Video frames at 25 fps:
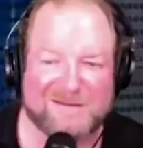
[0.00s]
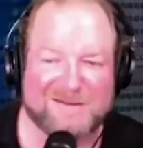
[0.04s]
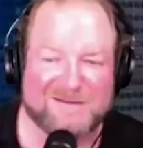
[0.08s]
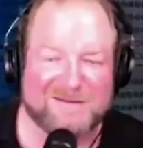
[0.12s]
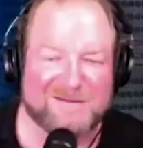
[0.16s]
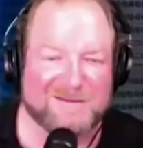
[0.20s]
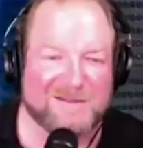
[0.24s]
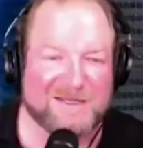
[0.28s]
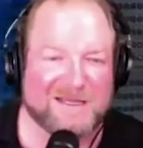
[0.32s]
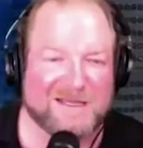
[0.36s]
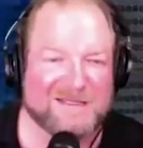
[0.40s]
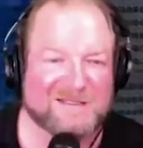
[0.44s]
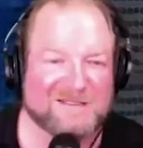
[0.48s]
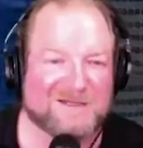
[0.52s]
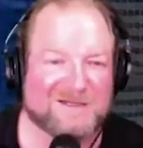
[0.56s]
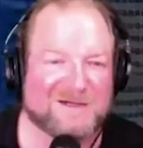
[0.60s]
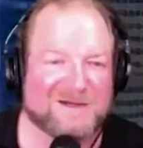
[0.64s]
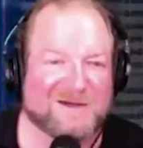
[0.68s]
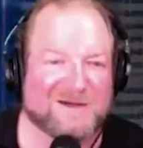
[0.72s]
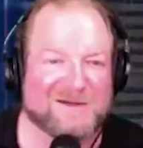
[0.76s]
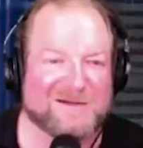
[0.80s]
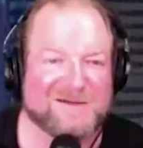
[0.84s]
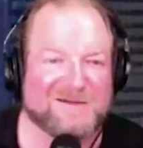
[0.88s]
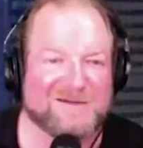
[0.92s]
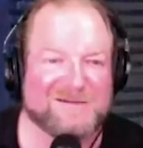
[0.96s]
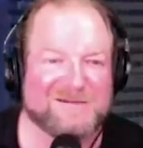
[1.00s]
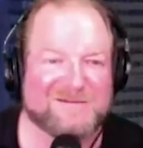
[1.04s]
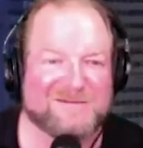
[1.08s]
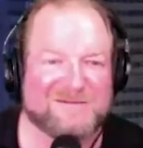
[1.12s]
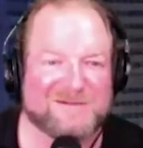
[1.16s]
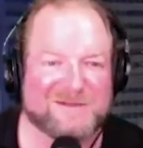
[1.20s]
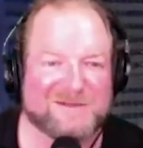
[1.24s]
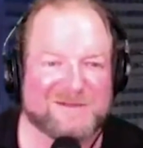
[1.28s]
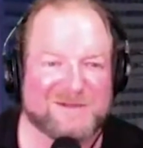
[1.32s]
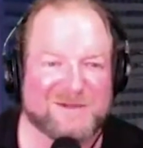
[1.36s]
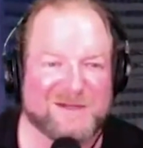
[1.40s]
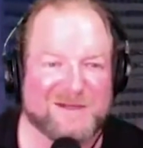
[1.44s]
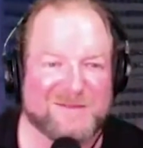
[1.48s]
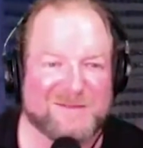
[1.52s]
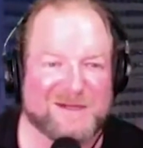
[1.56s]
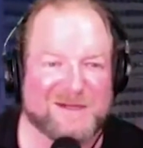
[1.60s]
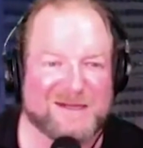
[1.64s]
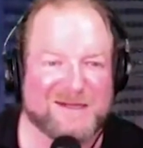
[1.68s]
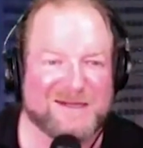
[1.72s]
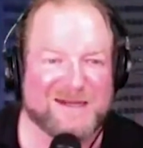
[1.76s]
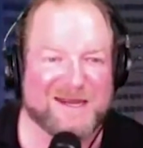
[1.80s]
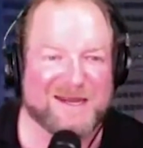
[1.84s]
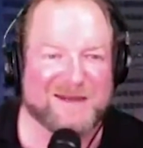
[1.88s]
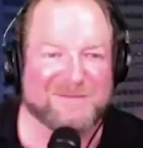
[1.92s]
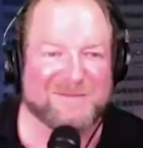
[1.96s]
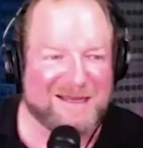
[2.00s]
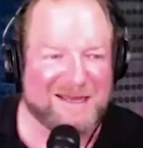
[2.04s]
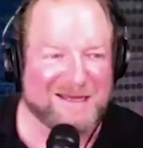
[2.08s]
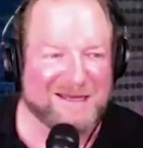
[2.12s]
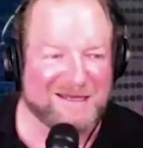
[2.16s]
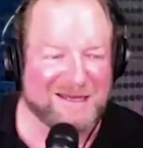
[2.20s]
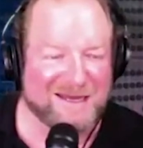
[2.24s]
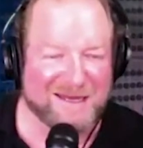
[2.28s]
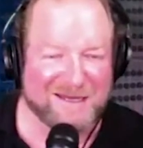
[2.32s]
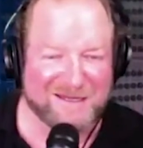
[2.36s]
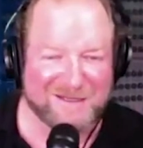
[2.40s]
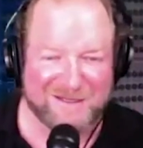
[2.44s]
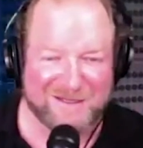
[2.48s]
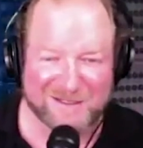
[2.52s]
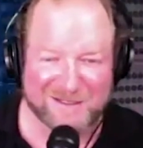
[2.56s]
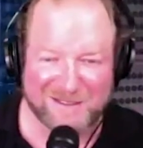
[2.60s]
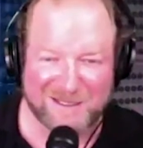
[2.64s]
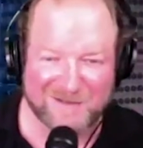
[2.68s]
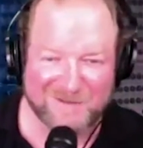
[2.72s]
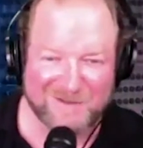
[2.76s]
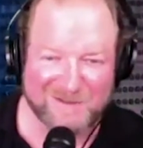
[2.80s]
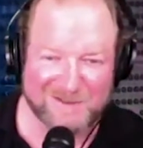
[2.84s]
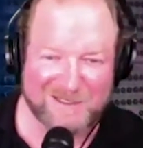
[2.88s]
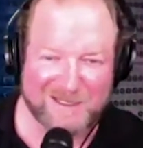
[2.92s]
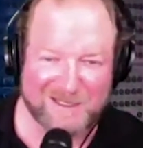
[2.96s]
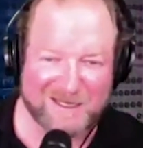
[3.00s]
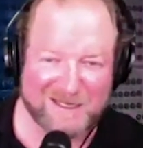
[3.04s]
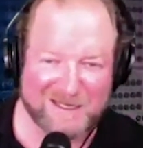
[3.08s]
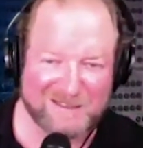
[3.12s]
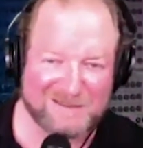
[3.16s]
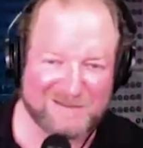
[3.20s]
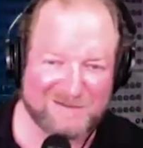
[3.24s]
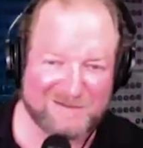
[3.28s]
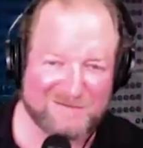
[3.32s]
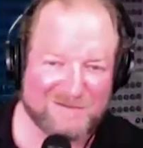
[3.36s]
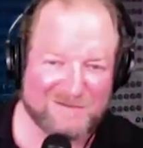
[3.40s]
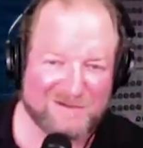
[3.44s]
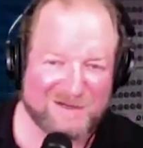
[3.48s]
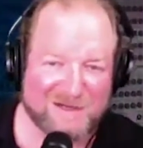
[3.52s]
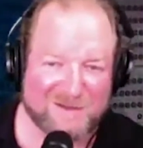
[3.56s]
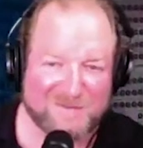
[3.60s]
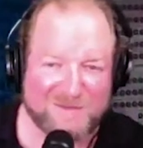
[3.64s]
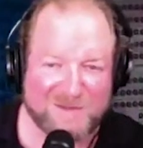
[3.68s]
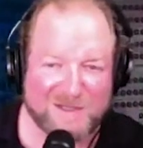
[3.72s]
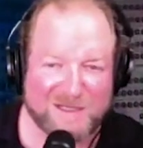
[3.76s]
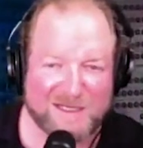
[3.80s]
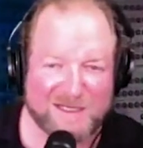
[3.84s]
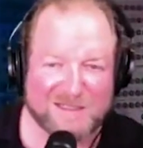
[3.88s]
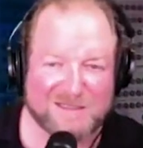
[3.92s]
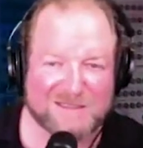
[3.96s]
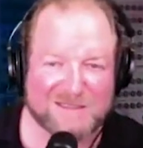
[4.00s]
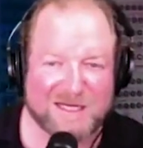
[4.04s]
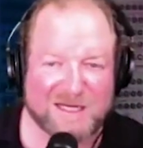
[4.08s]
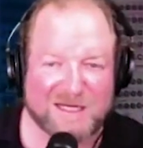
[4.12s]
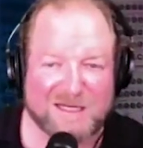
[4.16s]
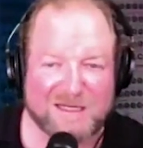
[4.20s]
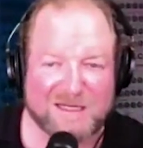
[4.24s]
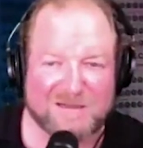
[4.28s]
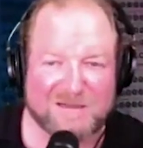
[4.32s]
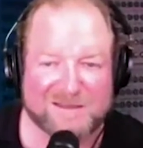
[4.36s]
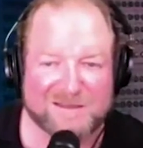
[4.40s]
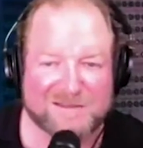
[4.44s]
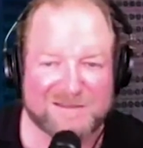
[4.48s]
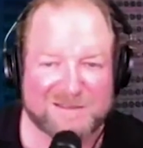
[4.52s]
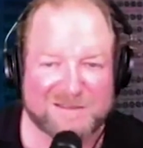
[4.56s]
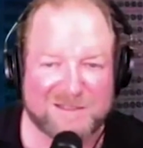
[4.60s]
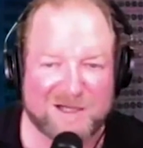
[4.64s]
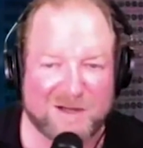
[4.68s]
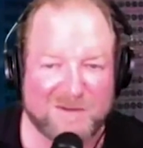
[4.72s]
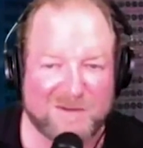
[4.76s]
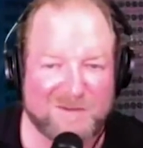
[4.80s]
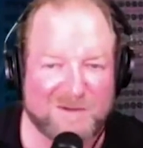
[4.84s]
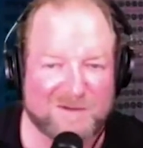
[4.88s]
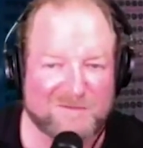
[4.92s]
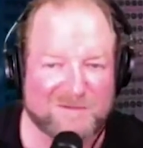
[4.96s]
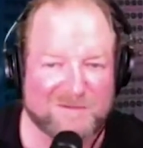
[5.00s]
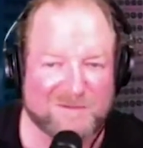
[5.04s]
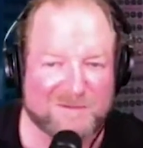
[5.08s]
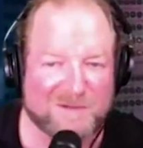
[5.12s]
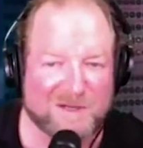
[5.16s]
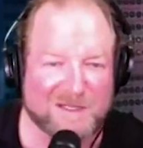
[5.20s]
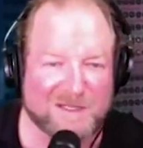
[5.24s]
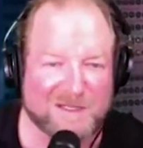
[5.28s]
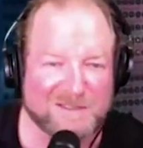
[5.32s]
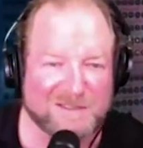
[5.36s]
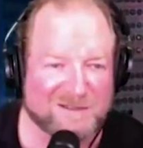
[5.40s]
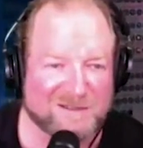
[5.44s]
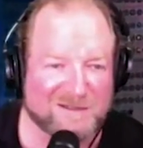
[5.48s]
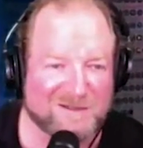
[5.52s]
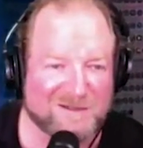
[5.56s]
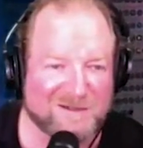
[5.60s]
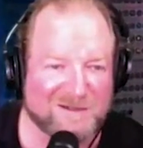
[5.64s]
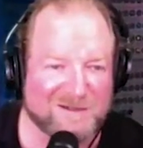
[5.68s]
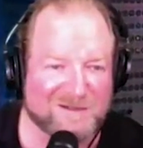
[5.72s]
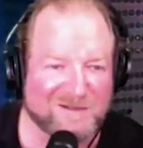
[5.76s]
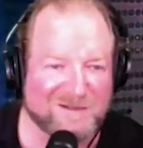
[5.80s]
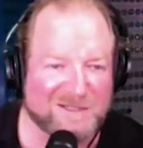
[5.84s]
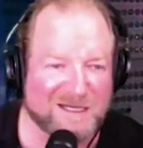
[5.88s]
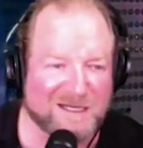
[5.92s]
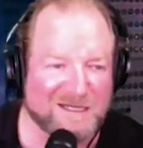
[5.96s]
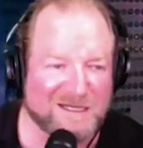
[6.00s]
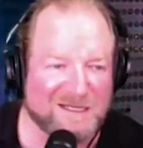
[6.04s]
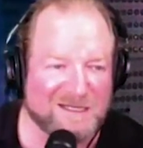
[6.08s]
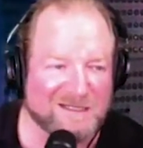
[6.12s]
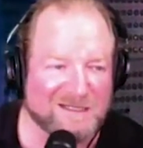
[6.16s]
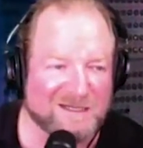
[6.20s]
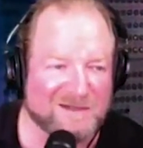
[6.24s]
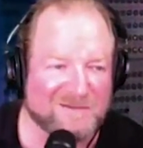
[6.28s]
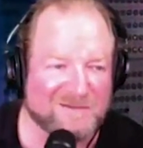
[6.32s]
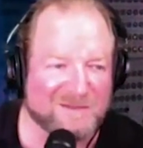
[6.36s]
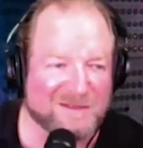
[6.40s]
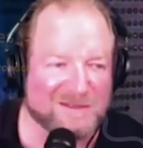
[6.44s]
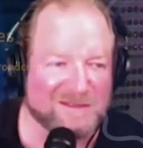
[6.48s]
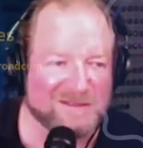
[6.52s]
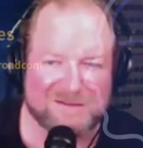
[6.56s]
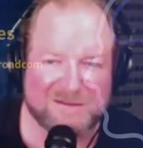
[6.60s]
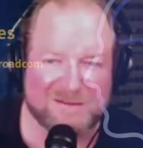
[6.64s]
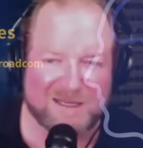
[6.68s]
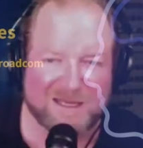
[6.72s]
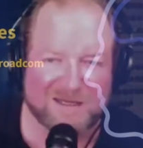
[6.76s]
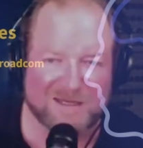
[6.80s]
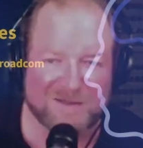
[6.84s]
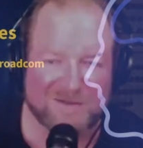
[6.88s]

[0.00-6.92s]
Well, thanks, Kurt, for joining me. Yeah, and good luck with that. It's a pretty exciting scope of a project you're undertaking there, but kind of